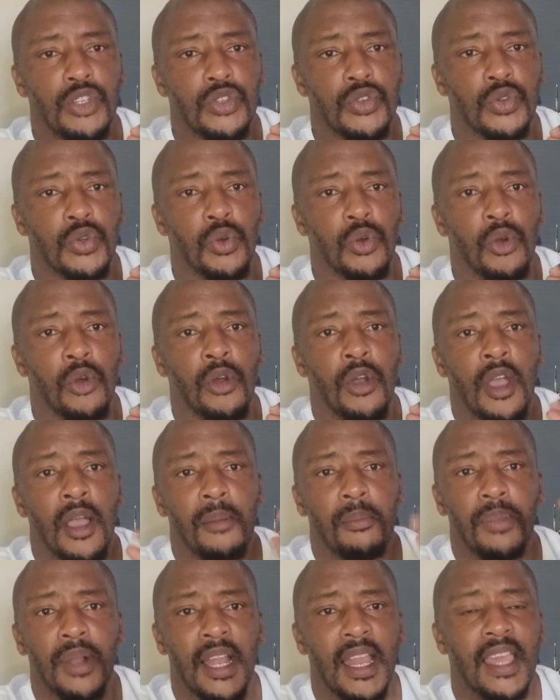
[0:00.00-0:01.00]
to
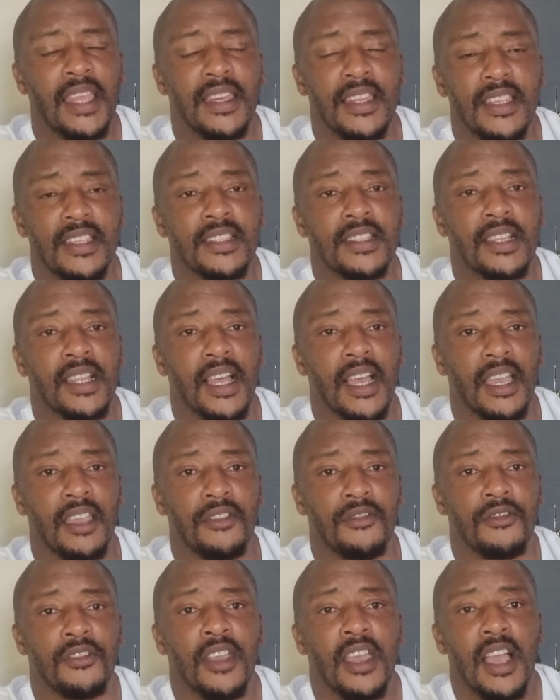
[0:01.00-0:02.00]
plan his
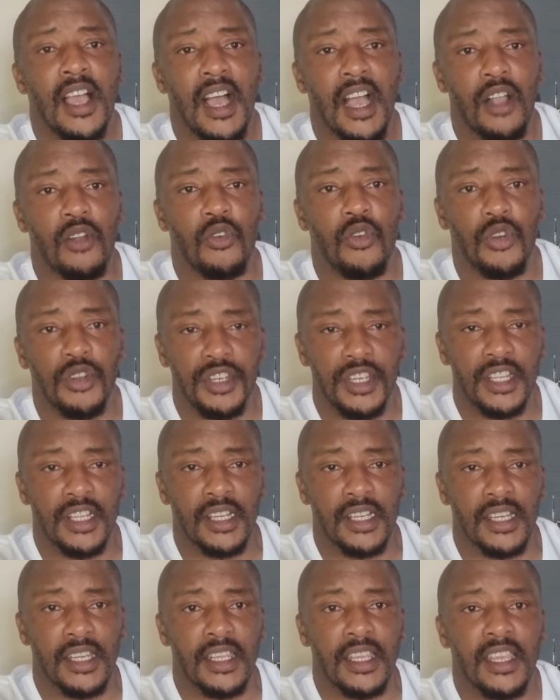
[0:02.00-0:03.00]
life
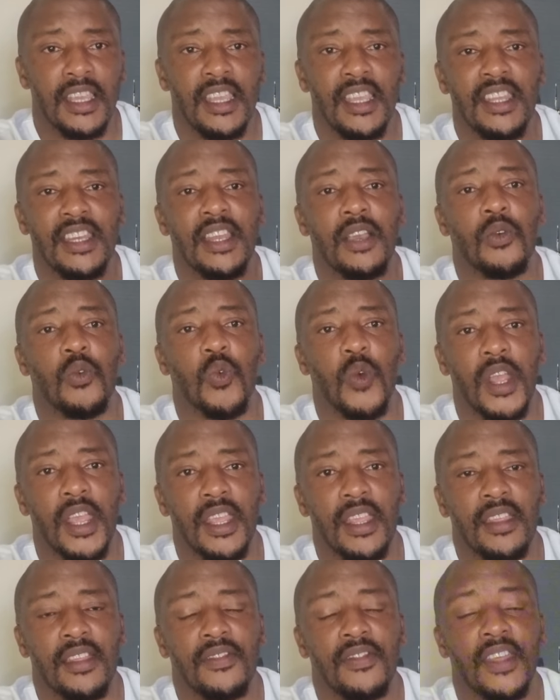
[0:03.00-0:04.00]
accordingly in a
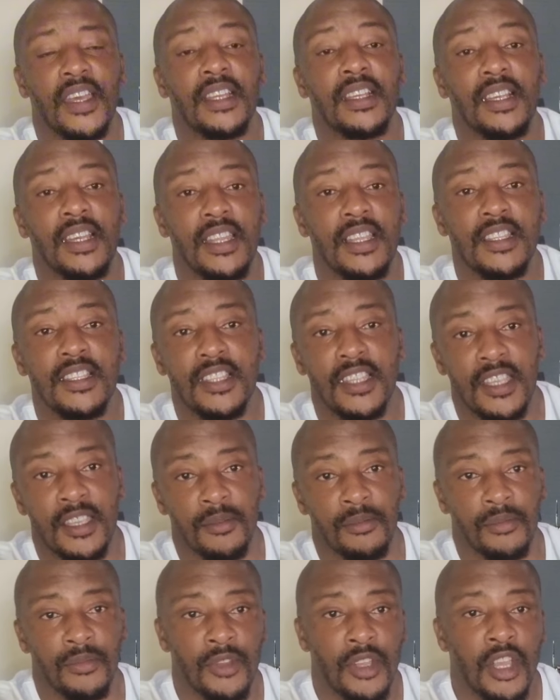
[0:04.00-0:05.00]
way that leads
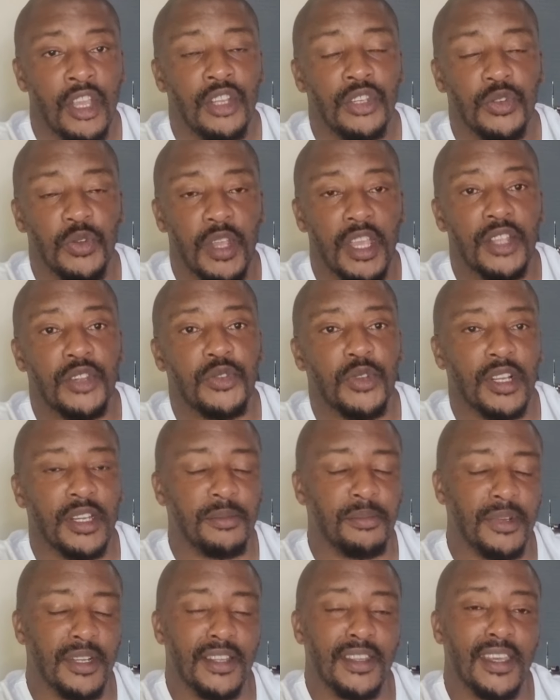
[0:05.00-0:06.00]
him to
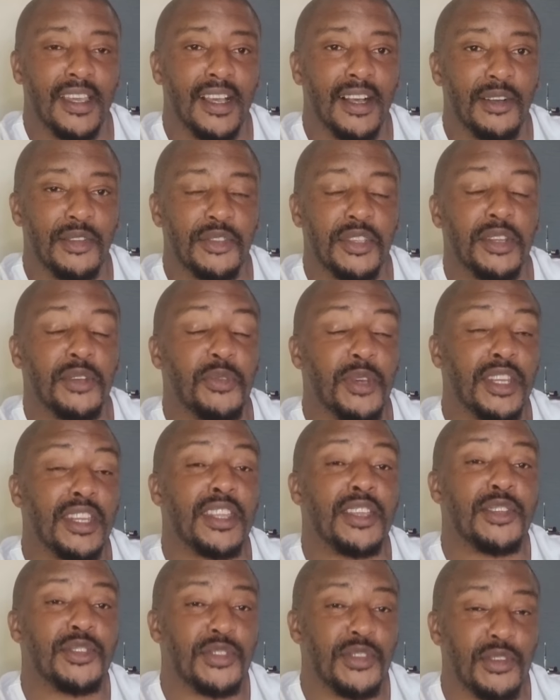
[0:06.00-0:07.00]
actually build the house. And when
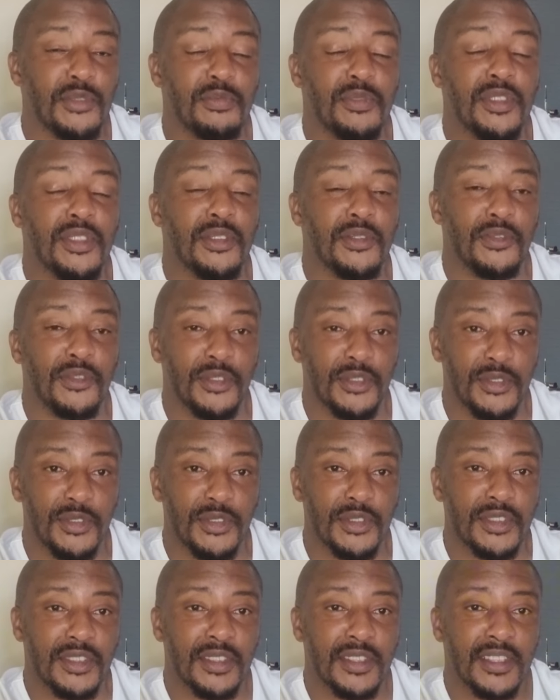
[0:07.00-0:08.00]
he showed me the
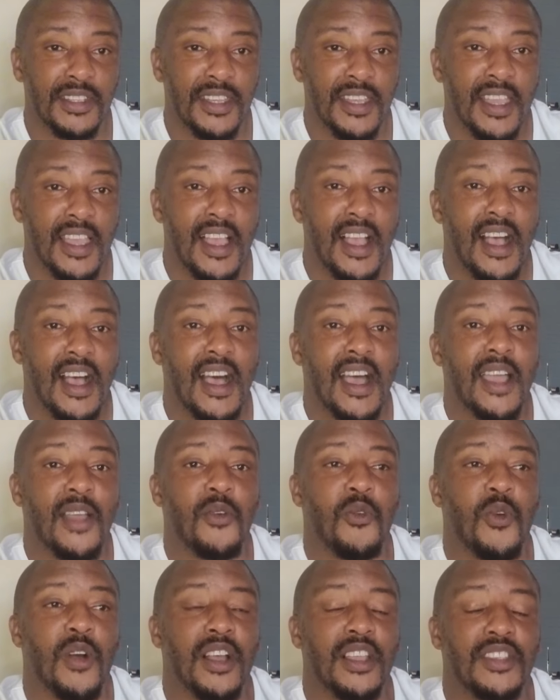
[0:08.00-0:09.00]
photos, I
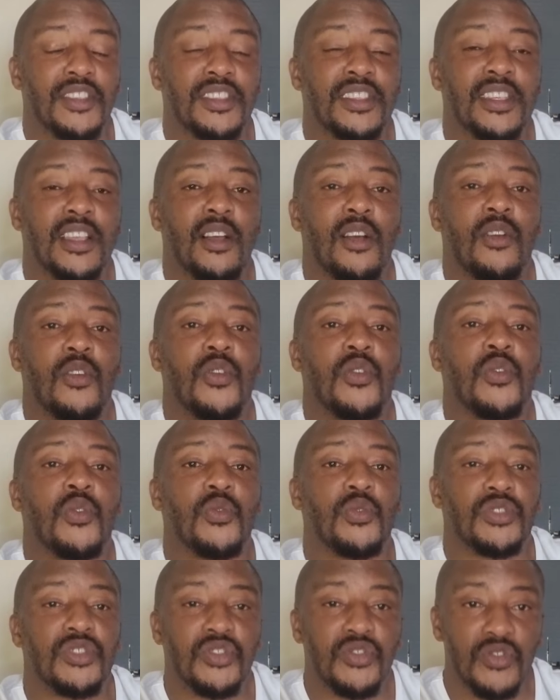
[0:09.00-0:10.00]
was
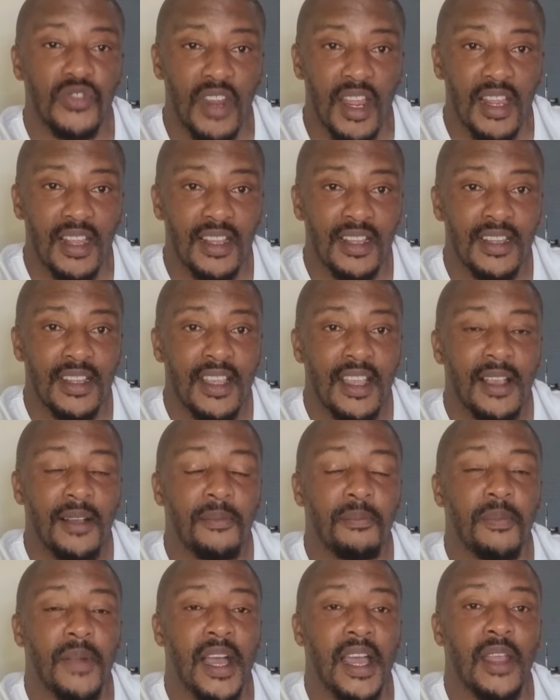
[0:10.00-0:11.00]
struck
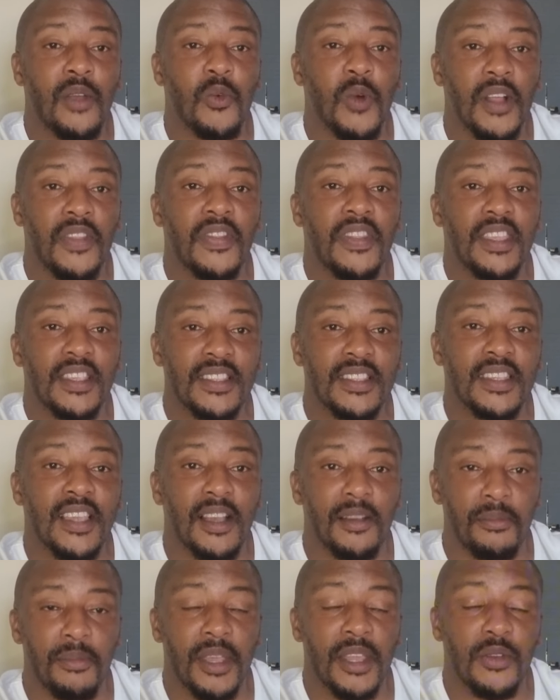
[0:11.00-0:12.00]
by what this
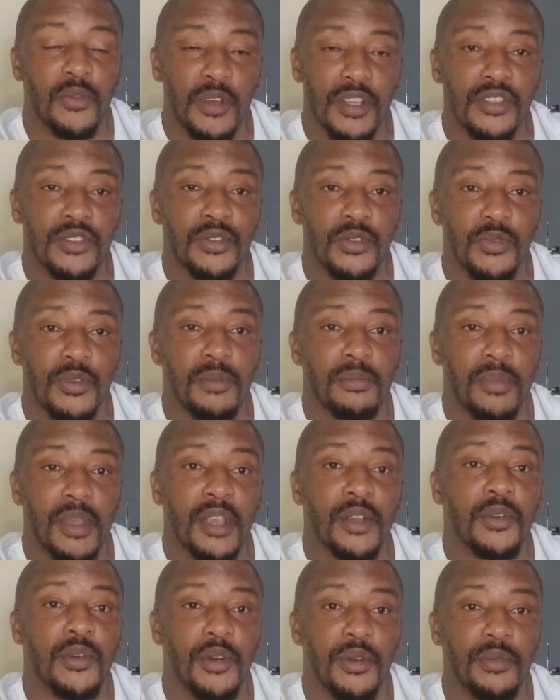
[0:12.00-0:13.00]
young man was doing
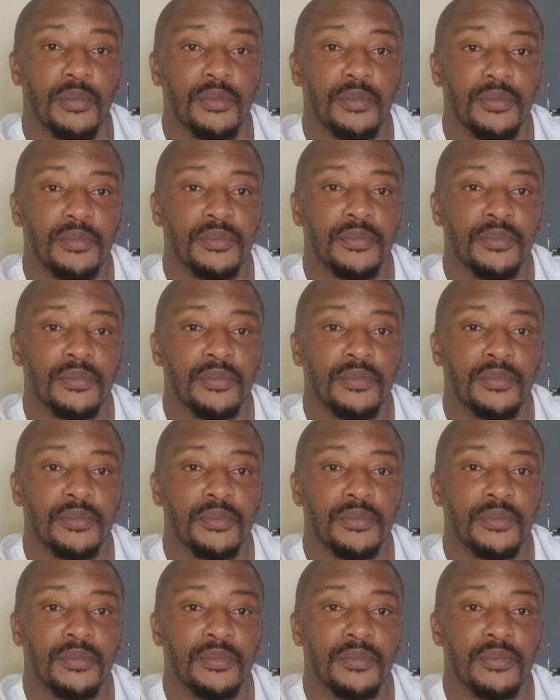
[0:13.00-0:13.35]
back home.